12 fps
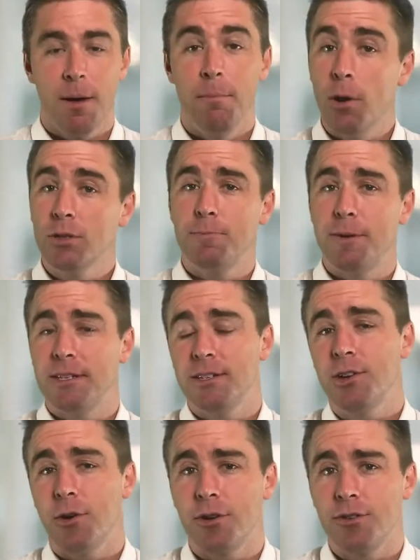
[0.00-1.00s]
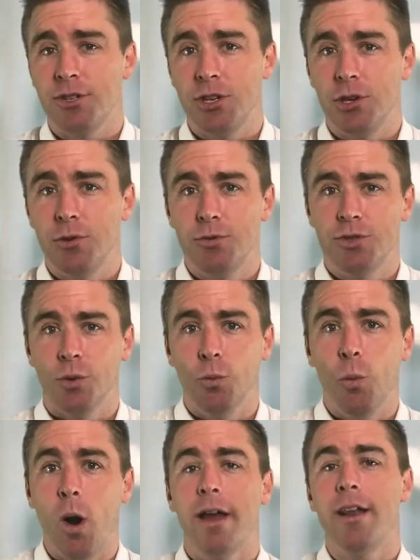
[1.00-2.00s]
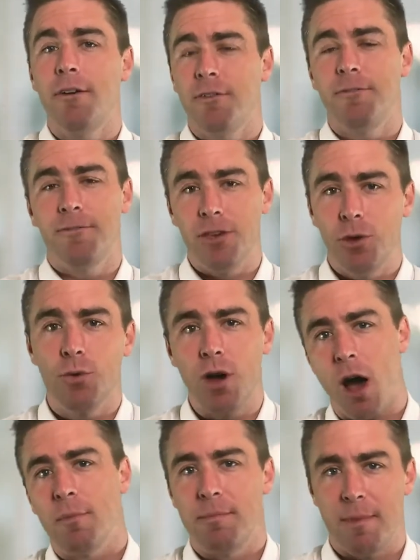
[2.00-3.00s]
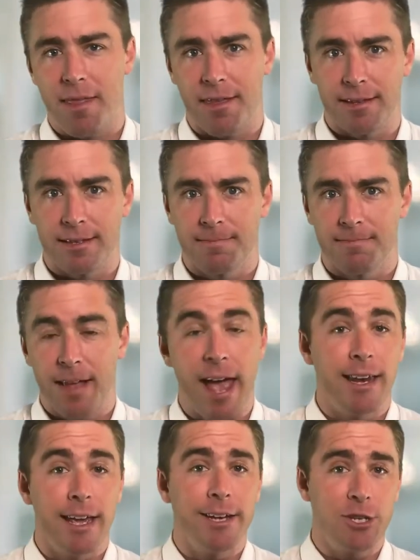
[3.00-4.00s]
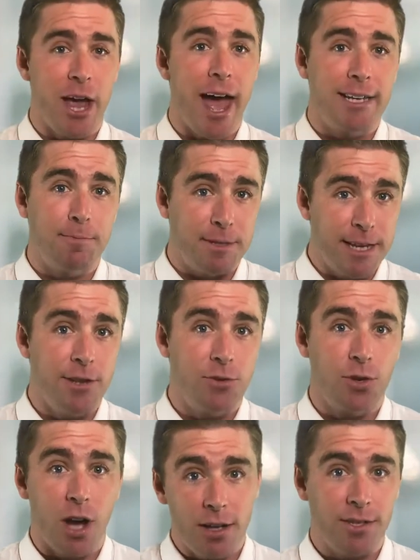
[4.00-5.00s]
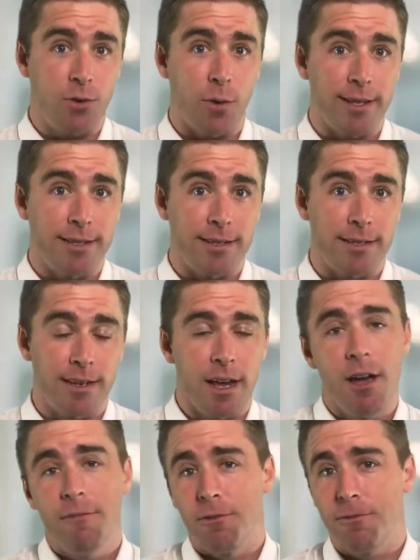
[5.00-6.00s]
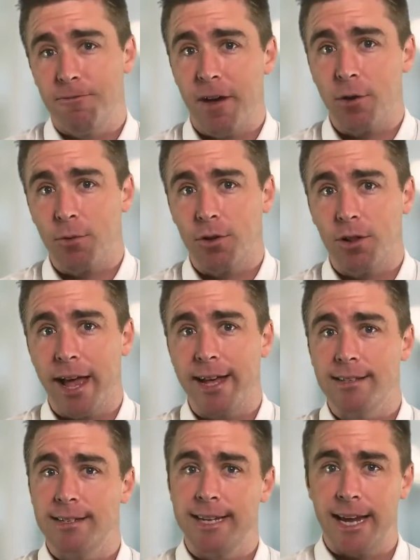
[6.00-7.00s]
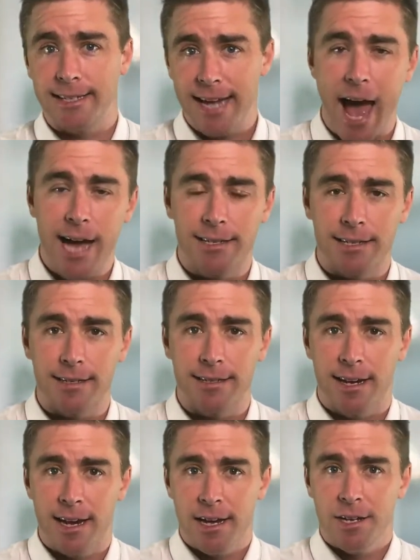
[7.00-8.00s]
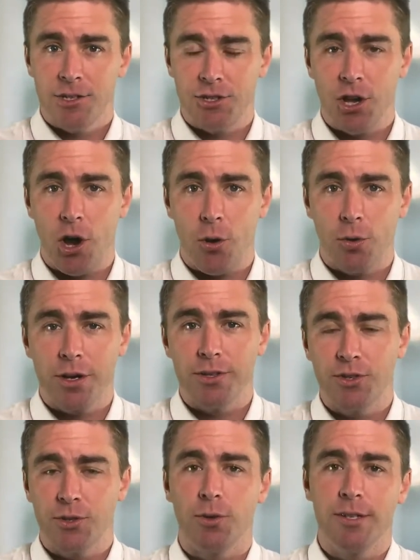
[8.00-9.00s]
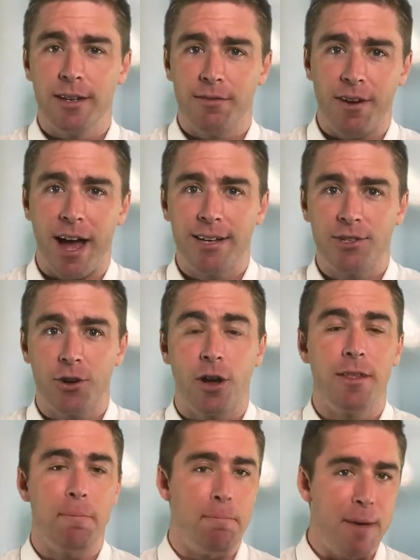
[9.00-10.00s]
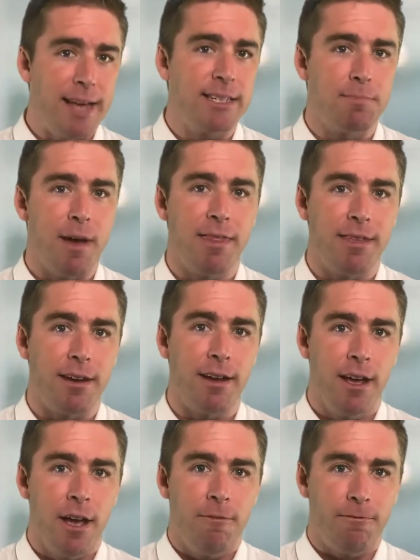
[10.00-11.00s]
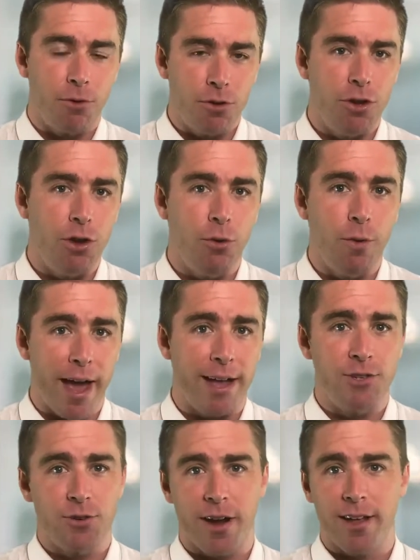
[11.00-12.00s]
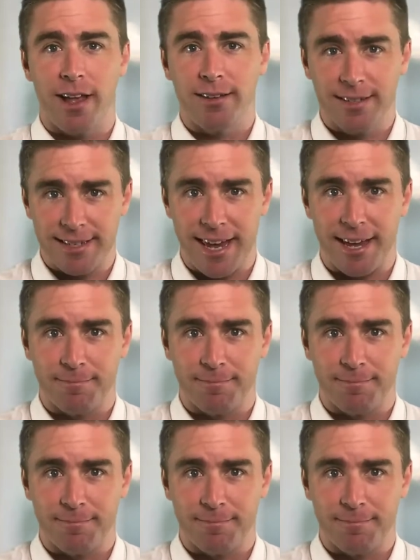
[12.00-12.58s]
Most business owners use one of a few common methods, and each has potential consequences for federal and state taxes, so consult an advisor on the best method for you and your LLC.